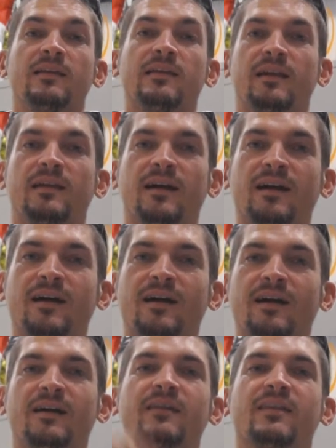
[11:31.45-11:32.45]

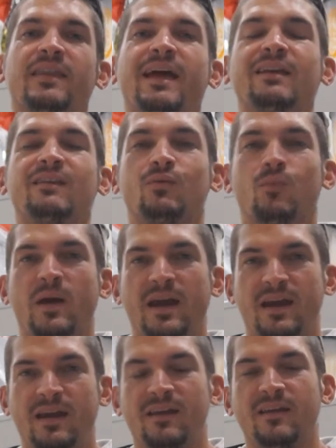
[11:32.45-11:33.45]
Ta-da! That's
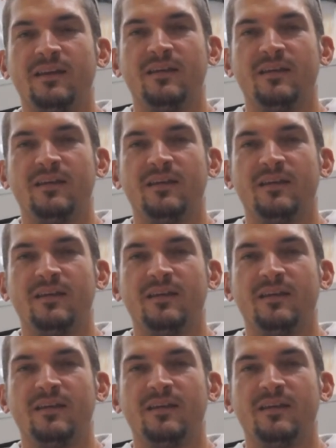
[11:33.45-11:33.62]
where